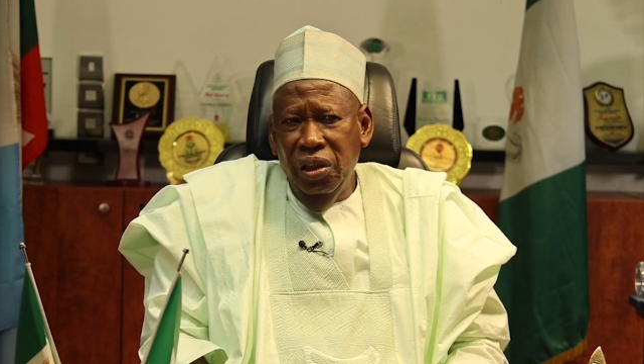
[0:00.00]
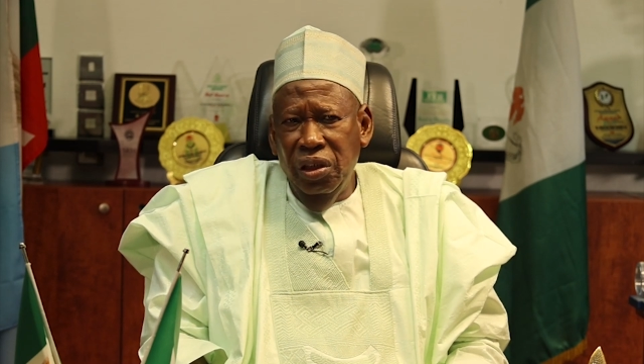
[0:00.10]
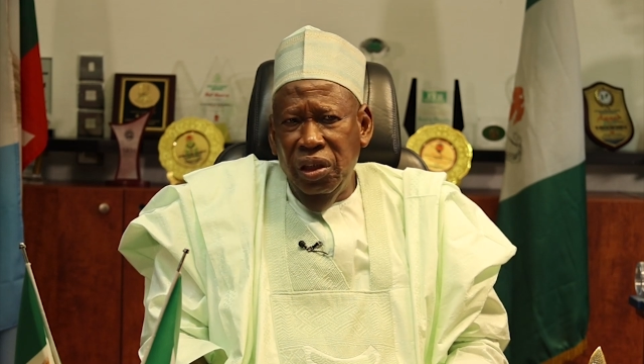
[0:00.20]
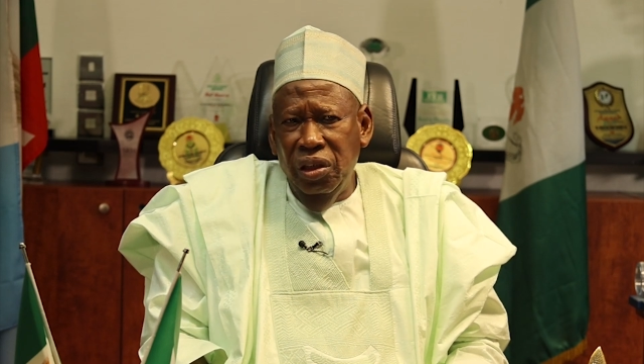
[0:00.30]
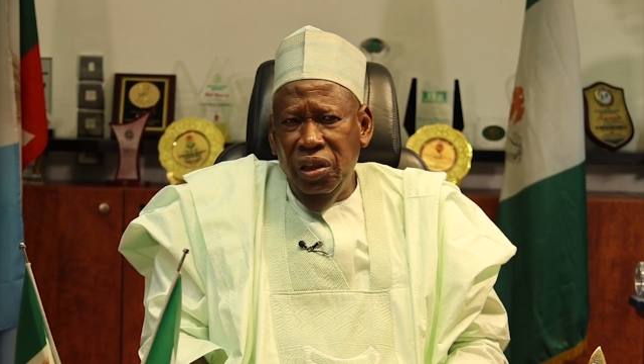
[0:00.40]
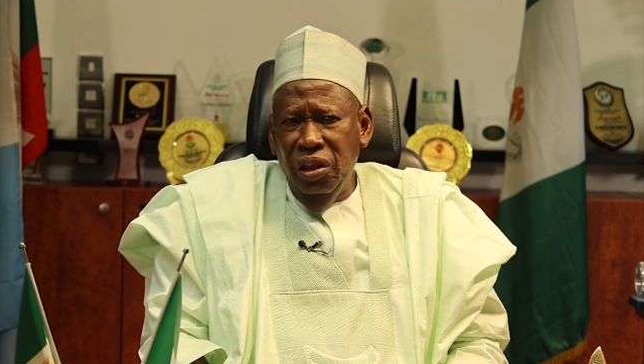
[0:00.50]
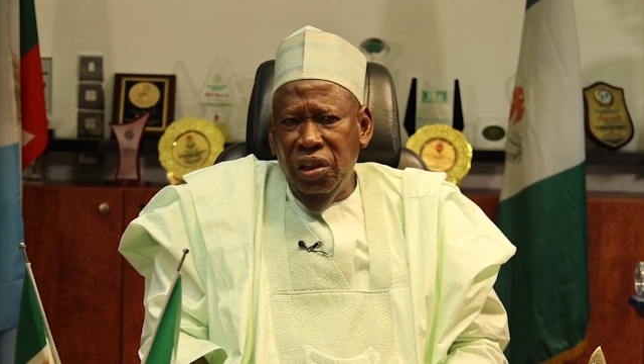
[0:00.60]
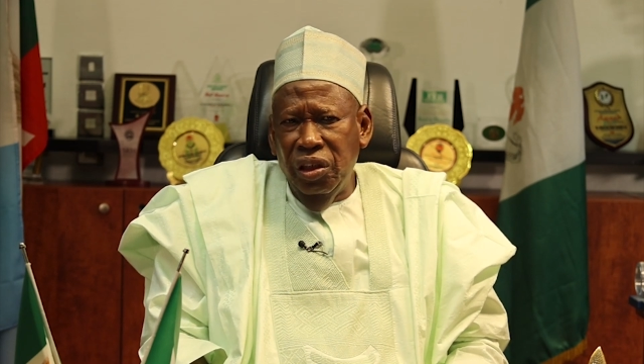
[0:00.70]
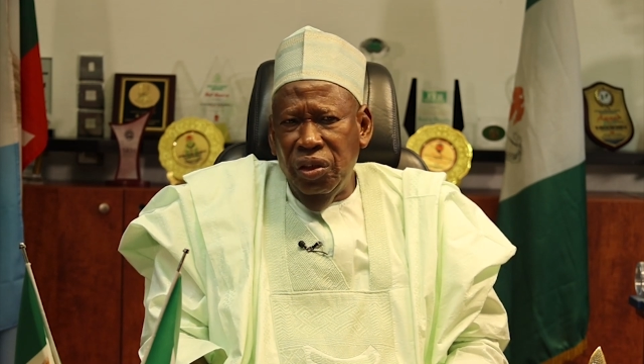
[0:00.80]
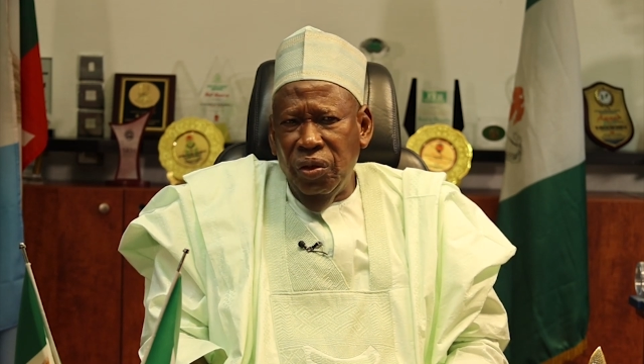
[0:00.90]
The
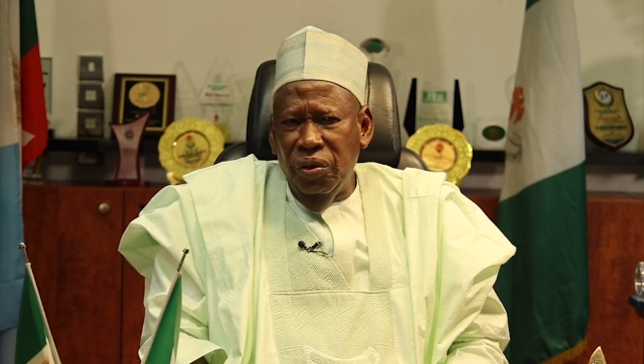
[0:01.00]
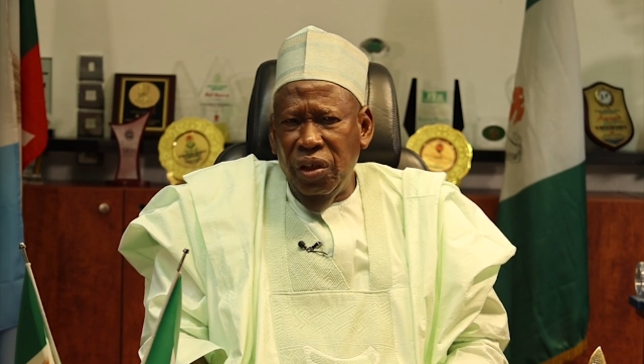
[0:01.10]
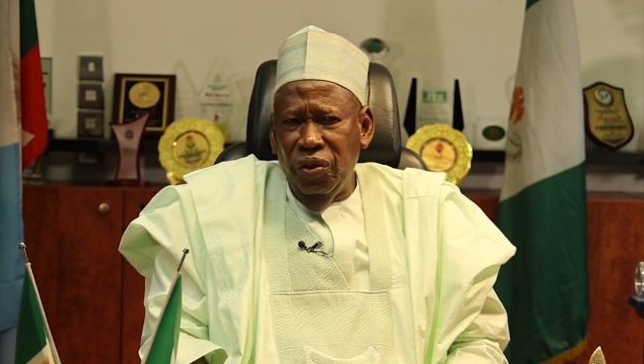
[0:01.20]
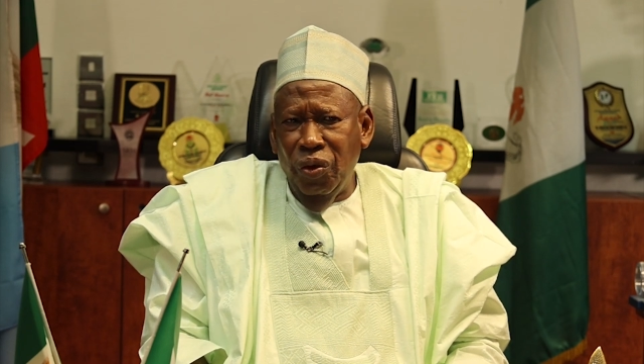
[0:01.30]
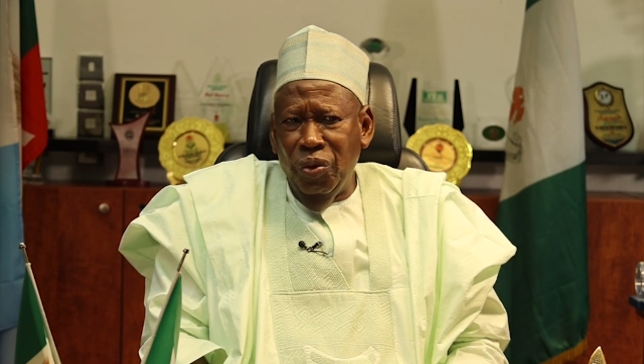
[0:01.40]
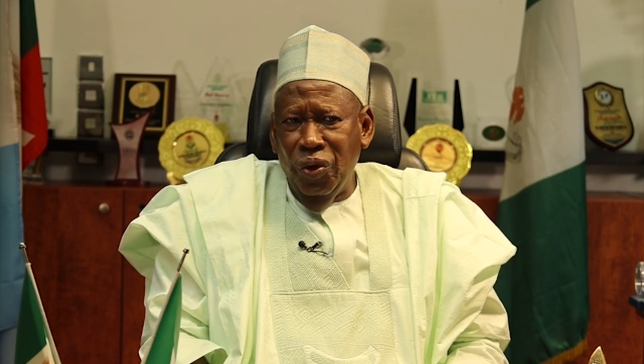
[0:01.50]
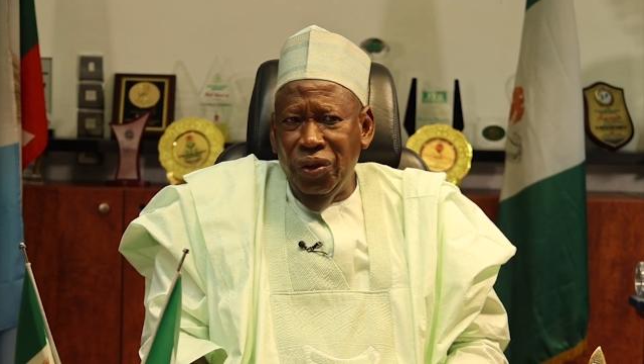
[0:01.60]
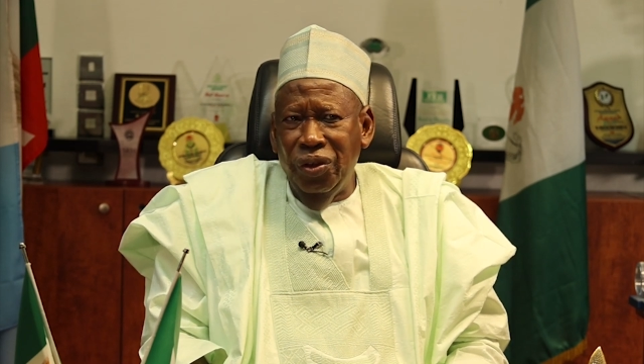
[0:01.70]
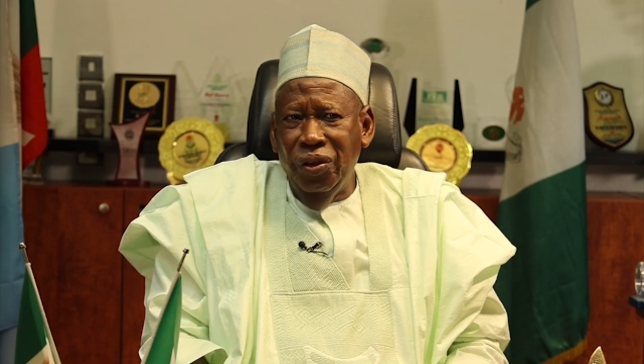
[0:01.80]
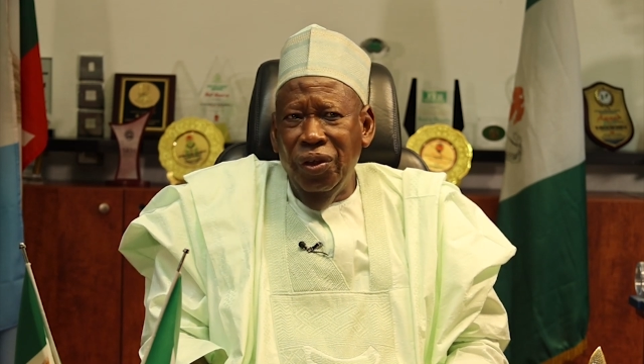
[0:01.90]
genesis of that, of
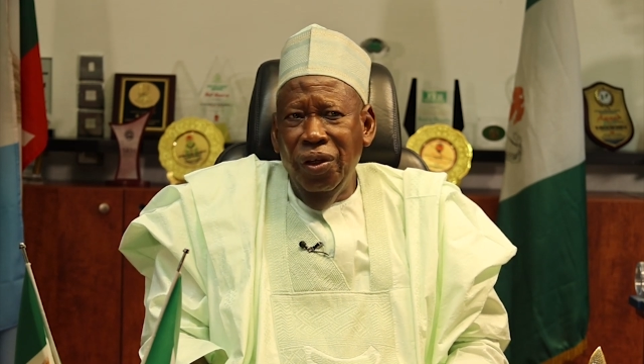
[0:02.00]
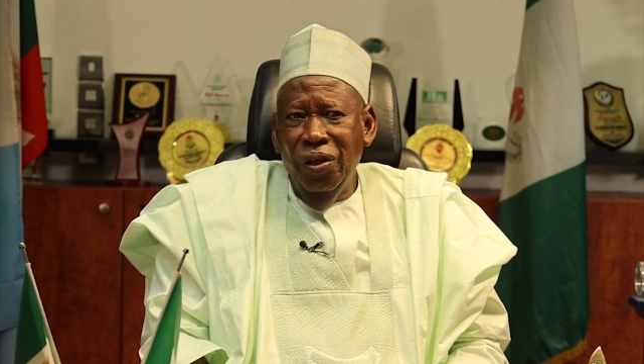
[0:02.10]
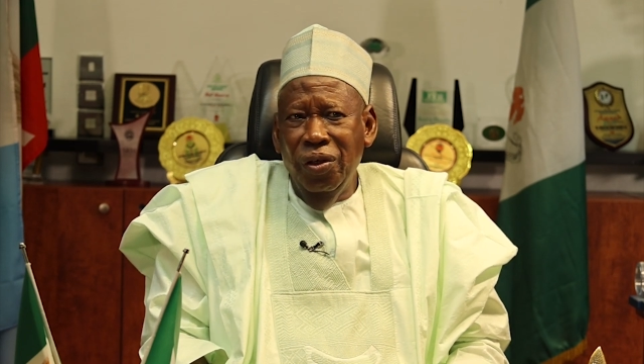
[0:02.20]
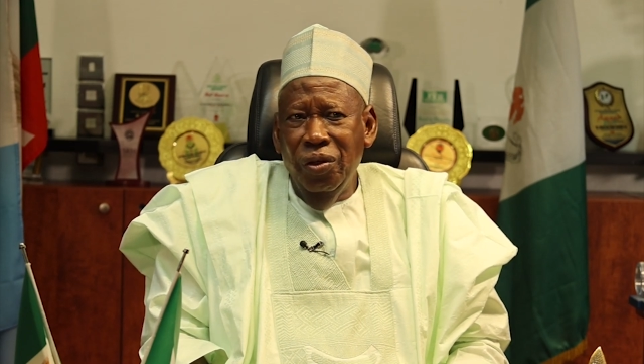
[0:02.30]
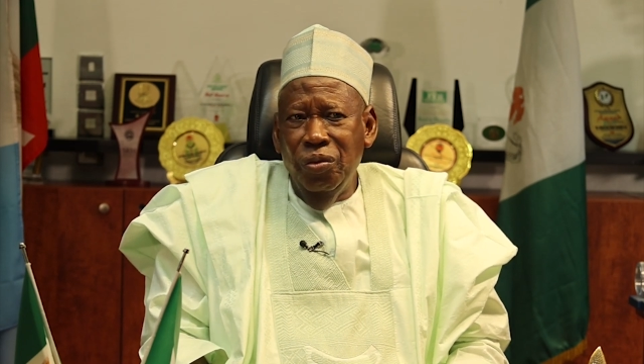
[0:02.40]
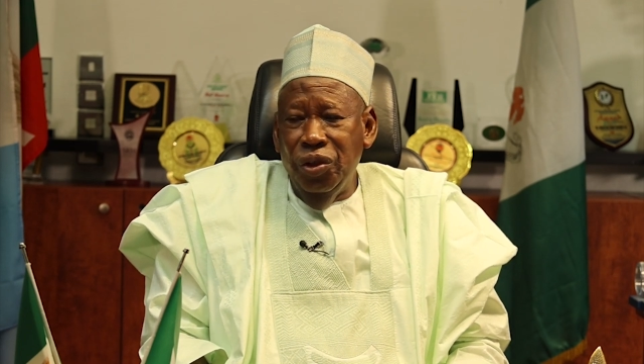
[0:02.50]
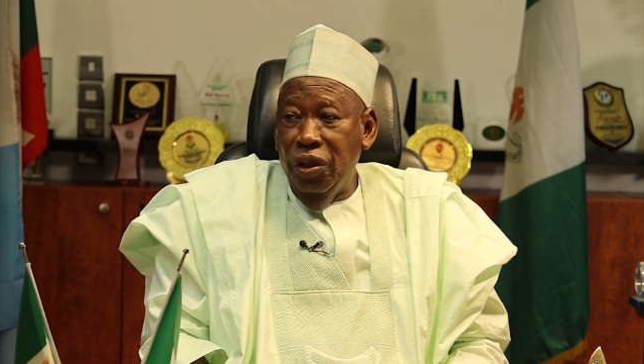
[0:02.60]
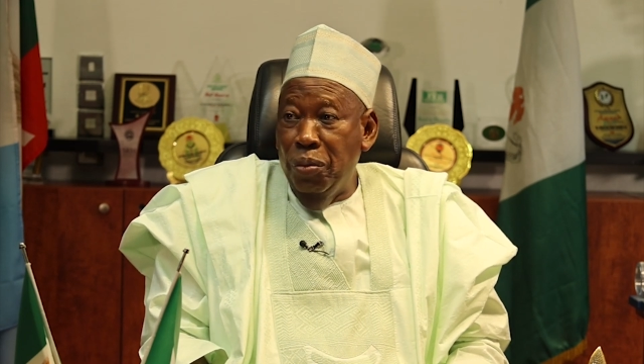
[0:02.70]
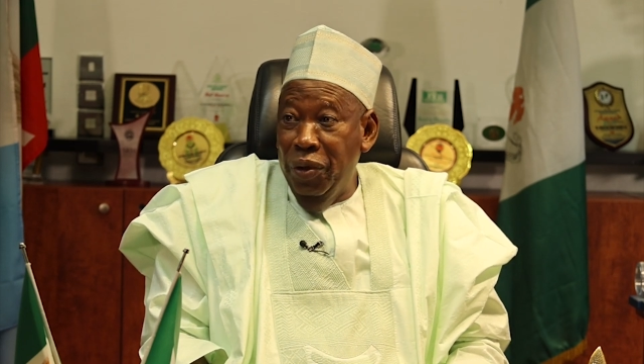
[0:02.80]
course, Mr.